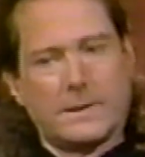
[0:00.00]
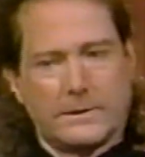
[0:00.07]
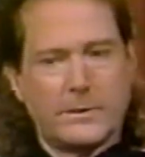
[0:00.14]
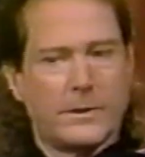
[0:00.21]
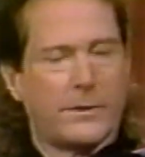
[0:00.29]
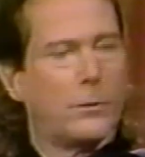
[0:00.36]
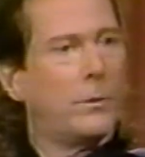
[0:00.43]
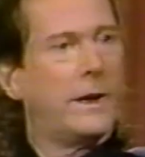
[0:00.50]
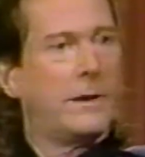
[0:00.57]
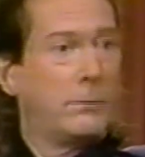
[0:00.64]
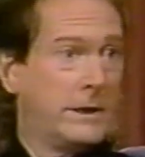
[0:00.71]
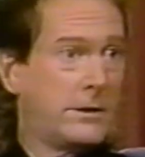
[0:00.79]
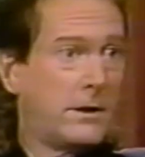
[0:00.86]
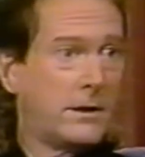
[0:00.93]
do it the way
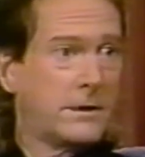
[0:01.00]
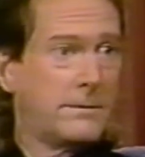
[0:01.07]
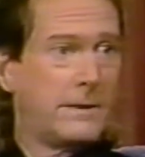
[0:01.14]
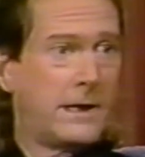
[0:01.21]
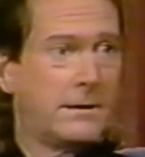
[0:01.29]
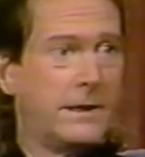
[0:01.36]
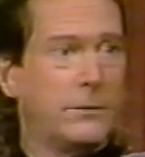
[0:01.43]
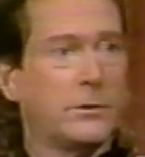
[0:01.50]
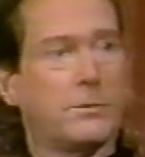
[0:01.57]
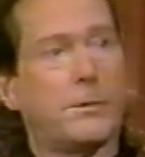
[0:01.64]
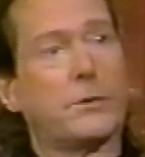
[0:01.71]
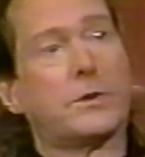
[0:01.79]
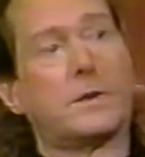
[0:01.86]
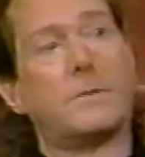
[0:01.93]
we talked about. He was
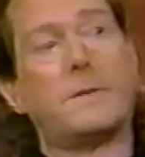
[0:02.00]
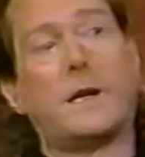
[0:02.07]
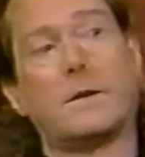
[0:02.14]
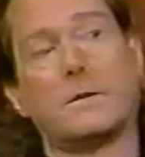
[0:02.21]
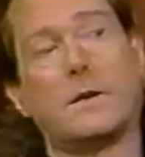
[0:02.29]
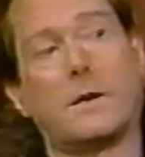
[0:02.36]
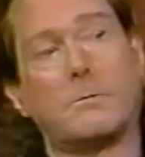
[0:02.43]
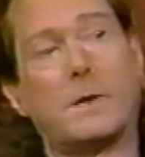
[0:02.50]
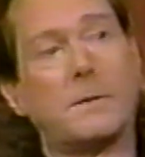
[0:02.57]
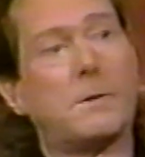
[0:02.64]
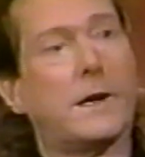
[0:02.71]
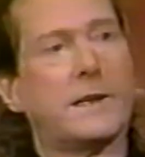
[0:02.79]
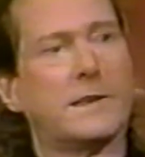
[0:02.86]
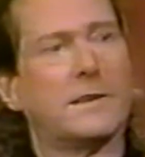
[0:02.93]
supposed to come out on my
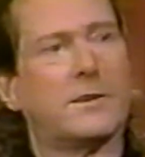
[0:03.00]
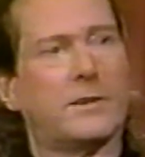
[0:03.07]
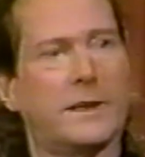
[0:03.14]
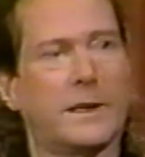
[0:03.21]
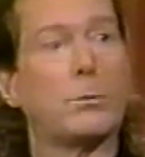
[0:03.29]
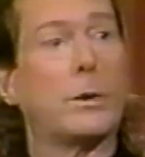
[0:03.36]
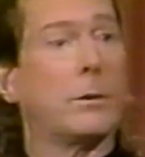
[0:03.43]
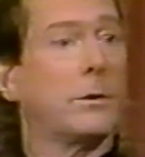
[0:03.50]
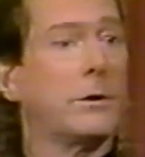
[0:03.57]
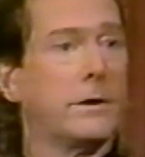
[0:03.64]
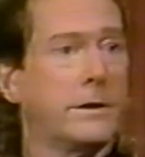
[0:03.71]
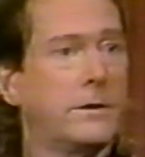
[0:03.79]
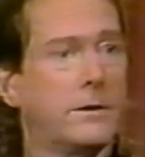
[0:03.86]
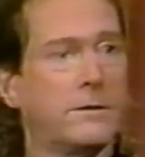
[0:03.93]
mic and sing, and we were
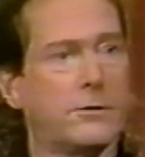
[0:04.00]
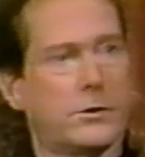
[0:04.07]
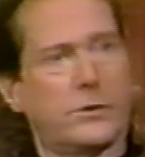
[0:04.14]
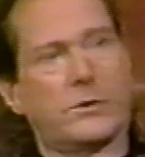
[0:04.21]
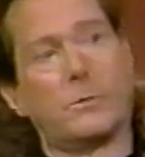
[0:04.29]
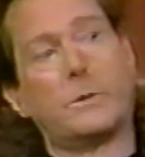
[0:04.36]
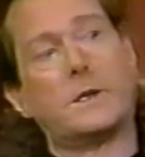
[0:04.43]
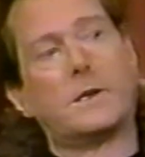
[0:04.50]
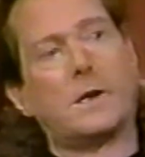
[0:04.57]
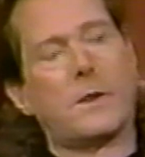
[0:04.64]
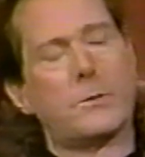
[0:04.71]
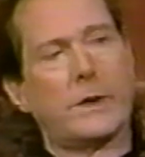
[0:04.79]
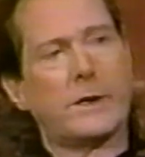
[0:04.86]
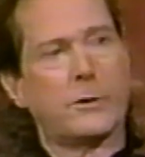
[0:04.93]
going to do the verse that we did
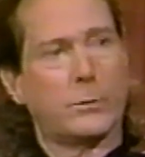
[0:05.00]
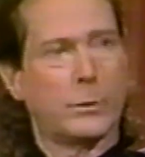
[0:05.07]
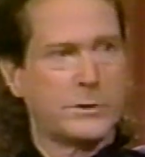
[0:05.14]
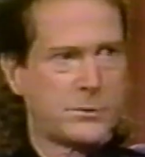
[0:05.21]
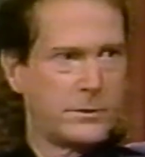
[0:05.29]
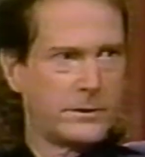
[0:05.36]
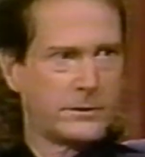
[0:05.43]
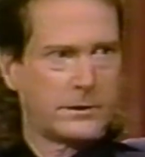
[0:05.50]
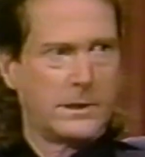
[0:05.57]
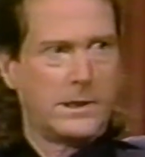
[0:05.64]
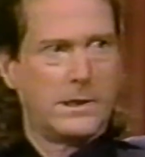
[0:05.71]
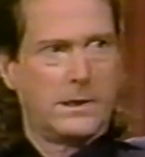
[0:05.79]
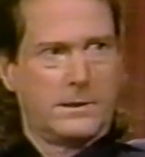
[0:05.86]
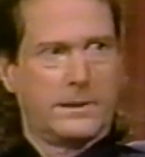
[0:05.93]
on the record, which was,
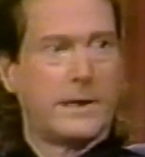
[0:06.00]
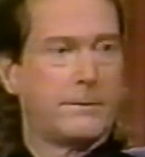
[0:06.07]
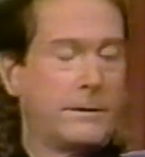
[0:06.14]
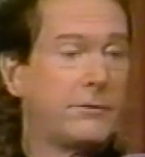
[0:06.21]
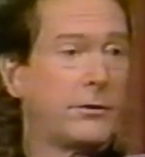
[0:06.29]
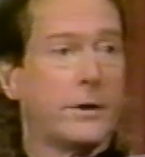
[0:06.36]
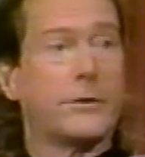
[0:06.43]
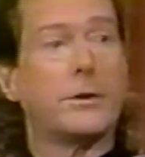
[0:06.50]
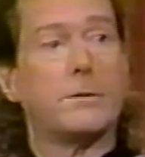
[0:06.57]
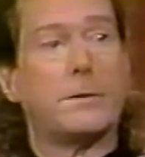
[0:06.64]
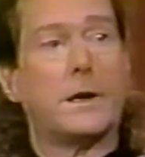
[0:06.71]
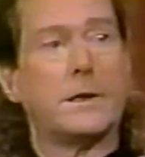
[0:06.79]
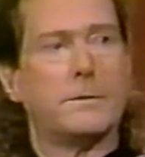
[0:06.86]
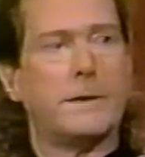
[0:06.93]
take me for a
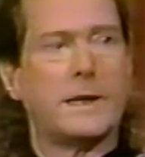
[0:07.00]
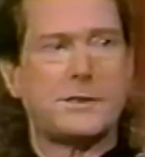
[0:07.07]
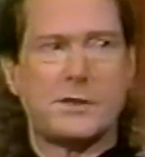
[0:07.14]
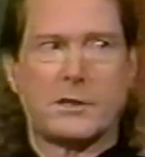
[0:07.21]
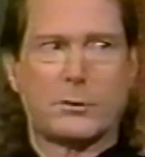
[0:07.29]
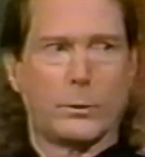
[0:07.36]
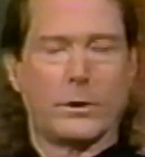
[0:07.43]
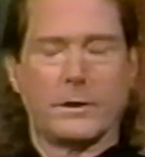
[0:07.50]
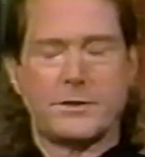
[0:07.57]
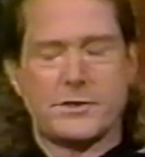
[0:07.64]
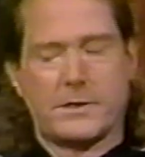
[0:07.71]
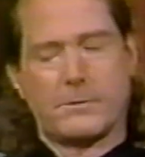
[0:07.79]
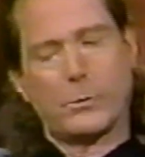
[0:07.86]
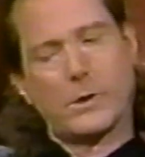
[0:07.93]
trip on your magic swirling
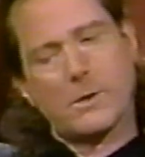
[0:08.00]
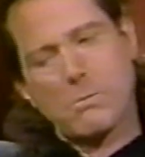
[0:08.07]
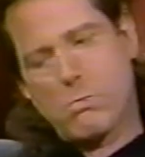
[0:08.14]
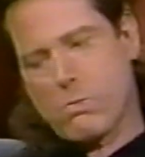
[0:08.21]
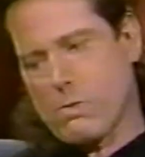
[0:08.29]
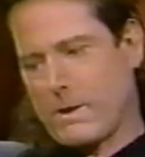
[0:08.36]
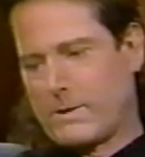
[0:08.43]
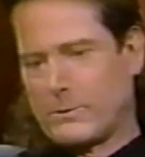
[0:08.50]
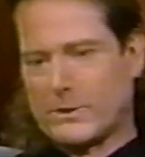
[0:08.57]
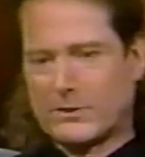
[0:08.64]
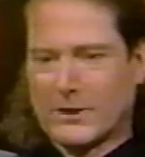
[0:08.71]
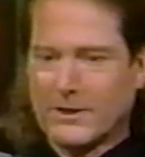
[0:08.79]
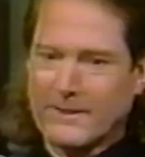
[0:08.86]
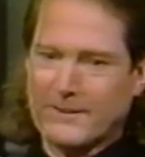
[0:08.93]
ship. Well, we
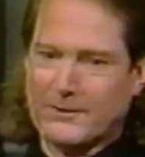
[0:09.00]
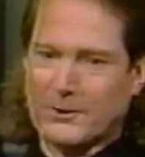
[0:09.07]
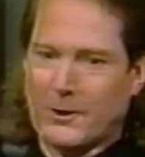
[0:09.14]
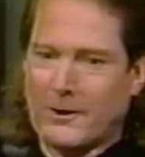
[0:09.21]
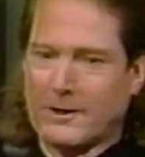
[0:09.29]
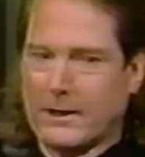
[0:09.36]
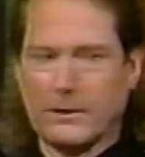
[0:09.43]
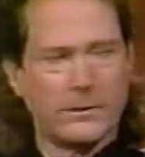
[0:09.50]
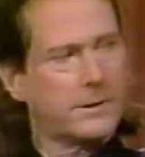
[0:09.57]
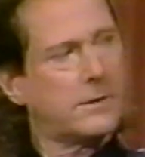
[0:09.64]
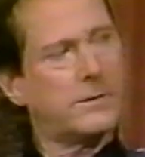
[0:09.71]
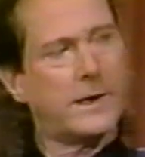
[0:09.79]
started the song, and I looked